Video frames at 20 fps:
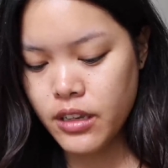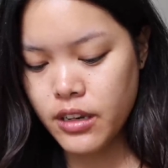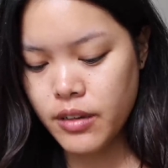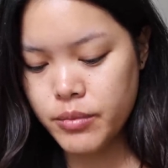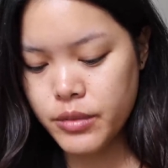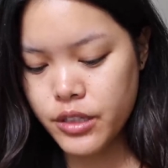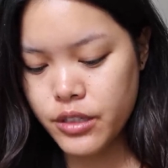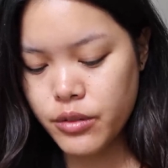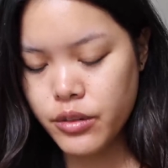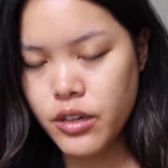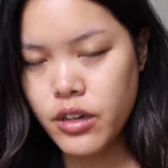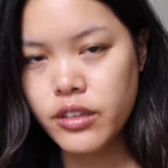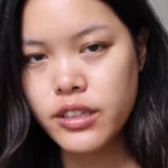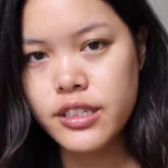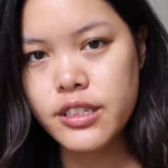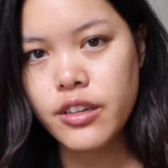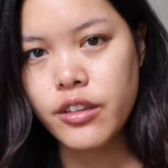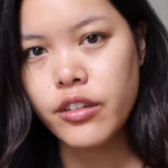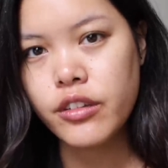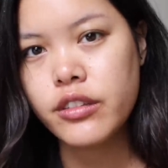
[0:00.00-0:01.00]
And I've been doing all
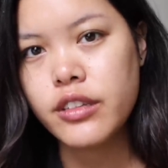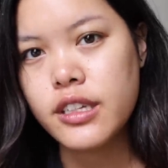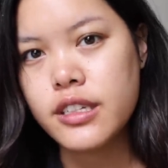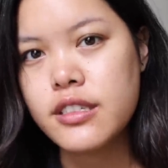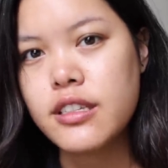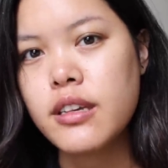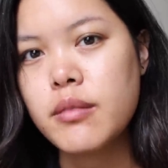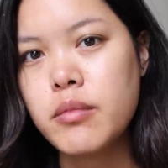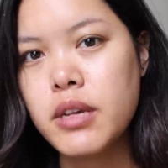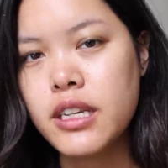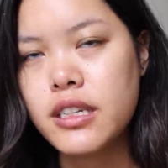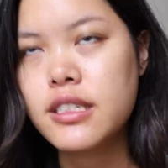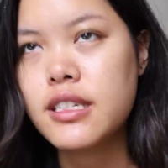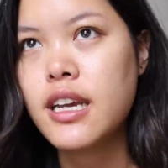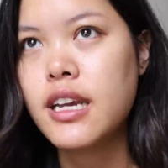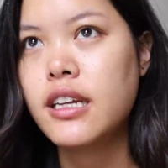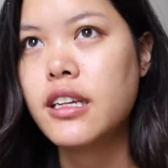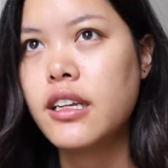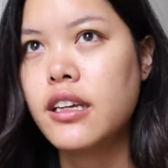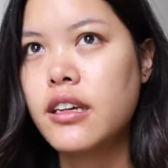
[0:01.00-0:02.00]
these other things like
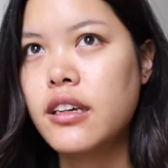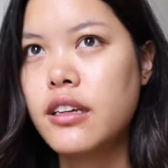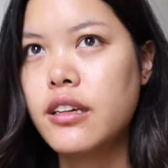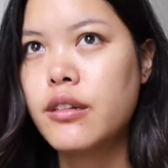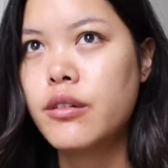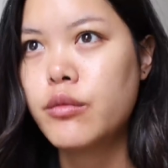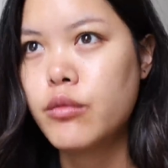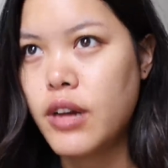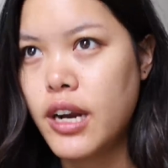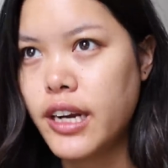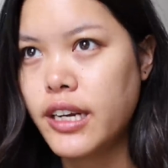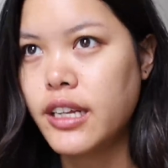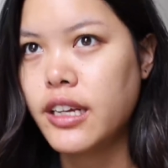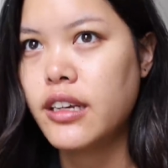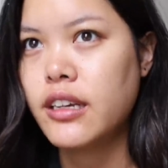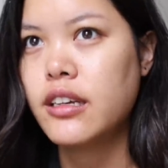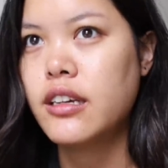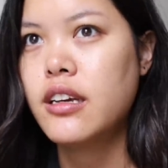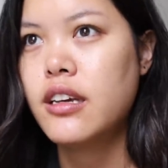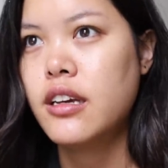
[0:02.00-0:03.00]
meditating and
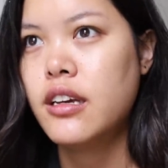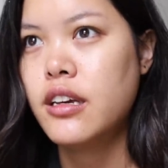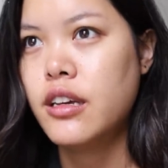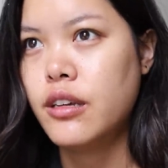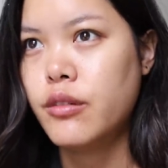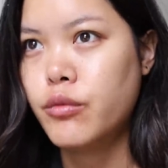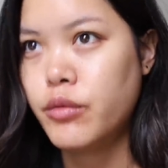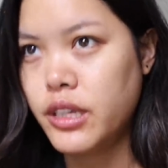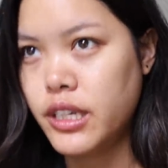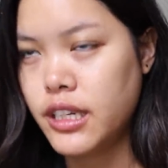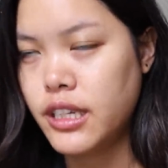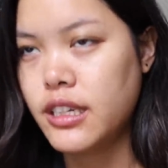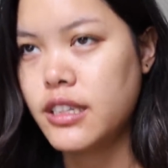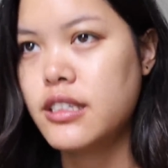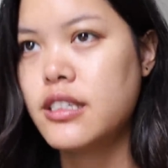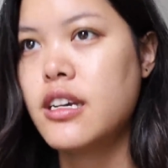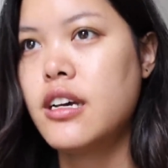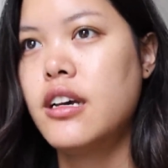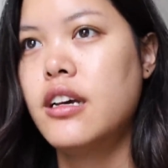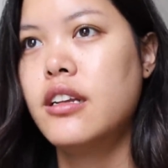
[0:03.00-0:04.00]
writing and reading a
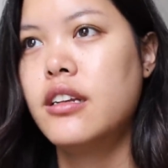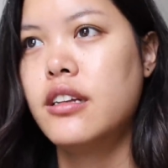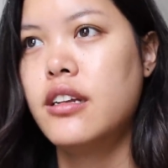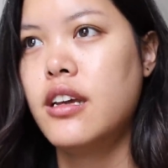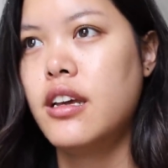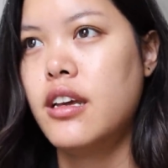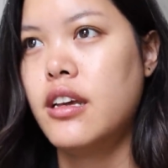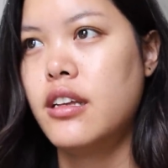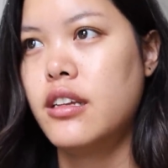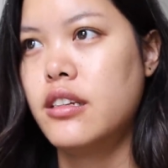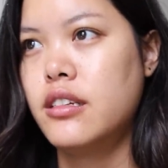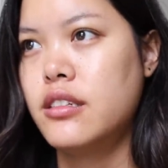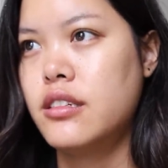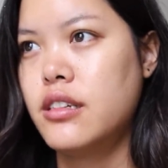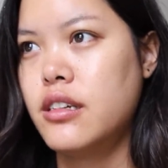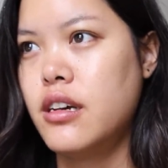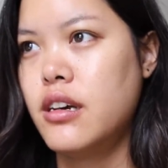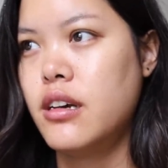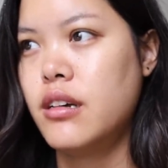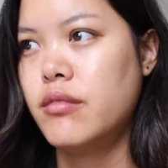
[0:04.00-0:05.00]
ton.
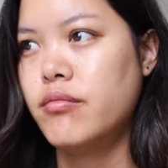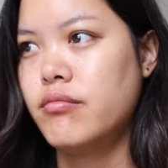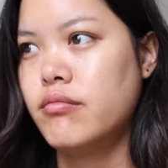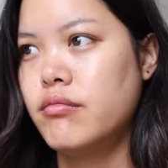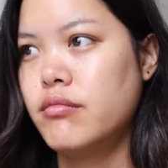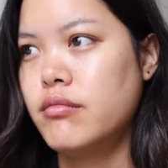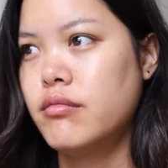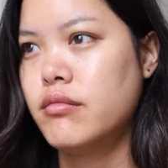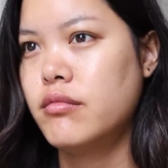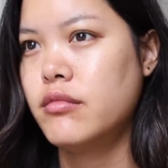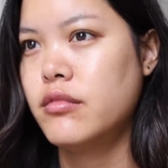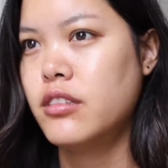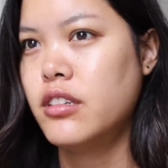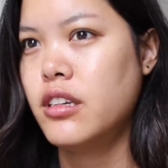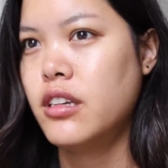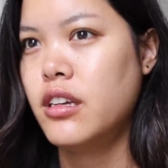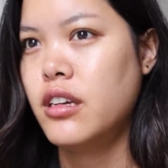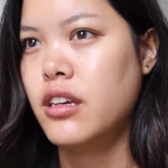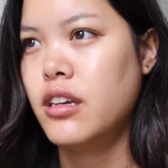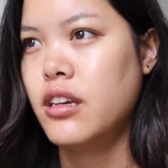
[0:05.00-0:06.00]
And um,
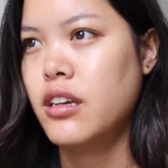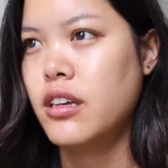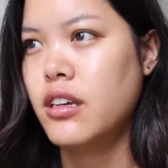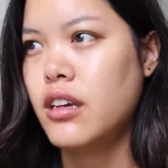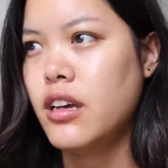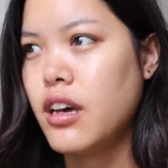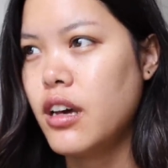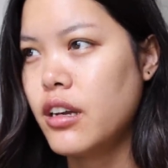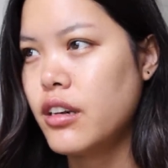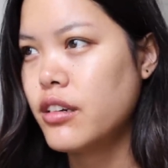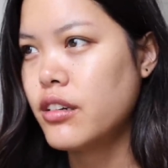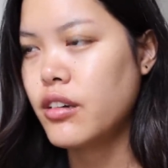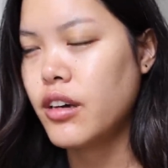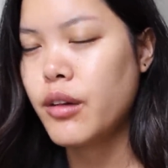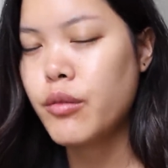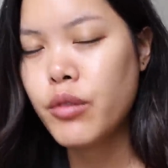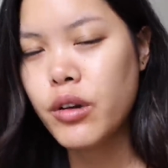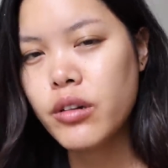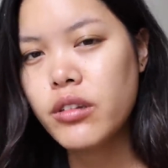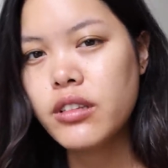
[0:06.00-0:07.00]
I don't know,
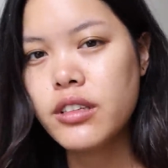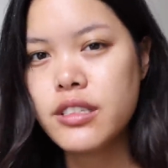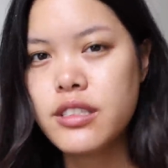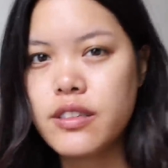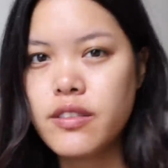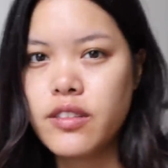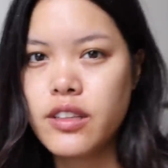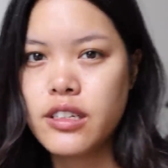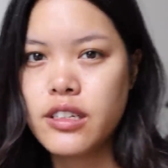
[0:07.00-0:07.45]
I wrote a list of